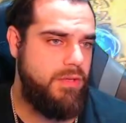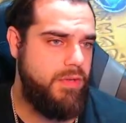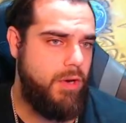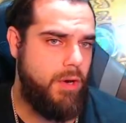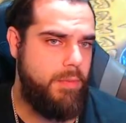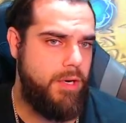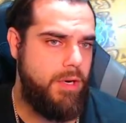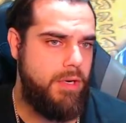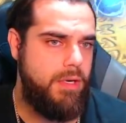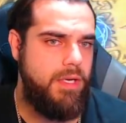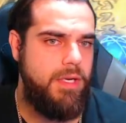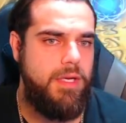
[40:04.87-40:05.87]
Arbiter.
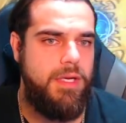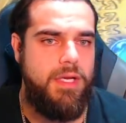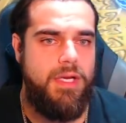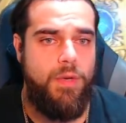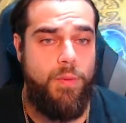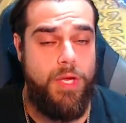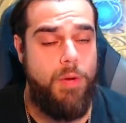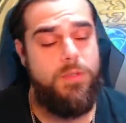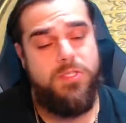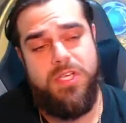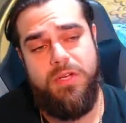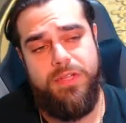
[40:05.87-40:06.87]
We
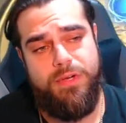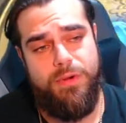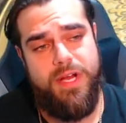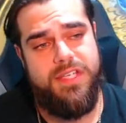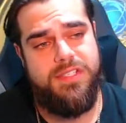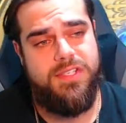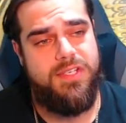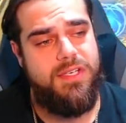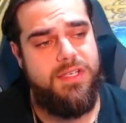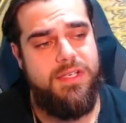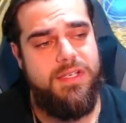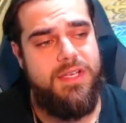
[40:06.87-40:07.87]
almost killed the Krisk.
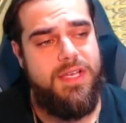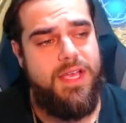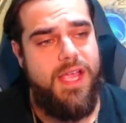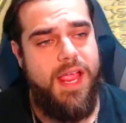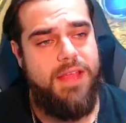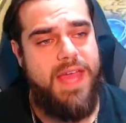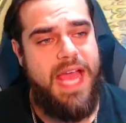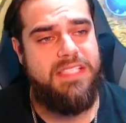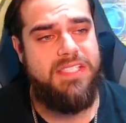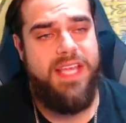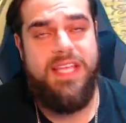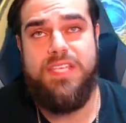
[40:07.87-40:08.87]
And that's
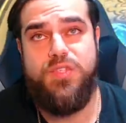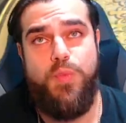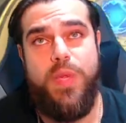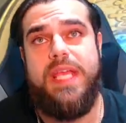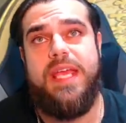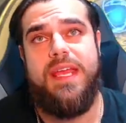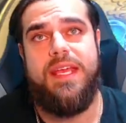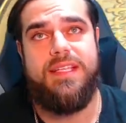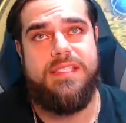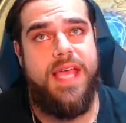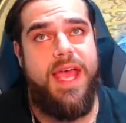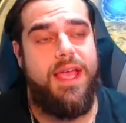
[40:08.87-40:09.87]
like his weak hitting
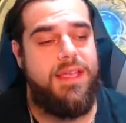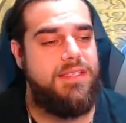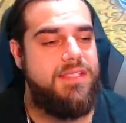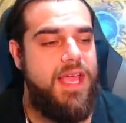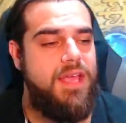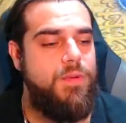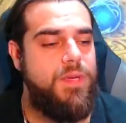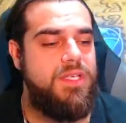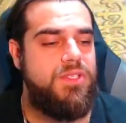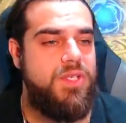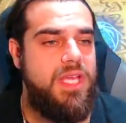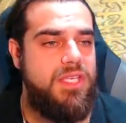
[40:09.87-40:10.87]
attack. His AoE
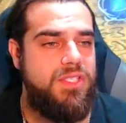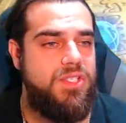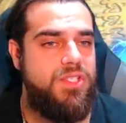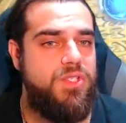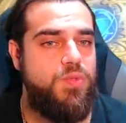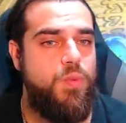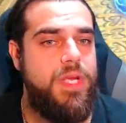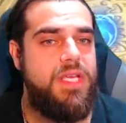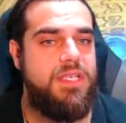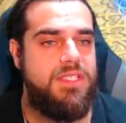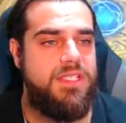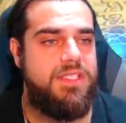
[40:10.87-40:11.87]
is his
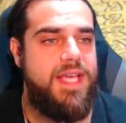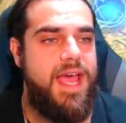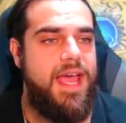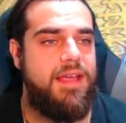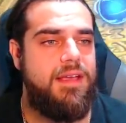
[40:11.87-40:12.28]
weakest attack.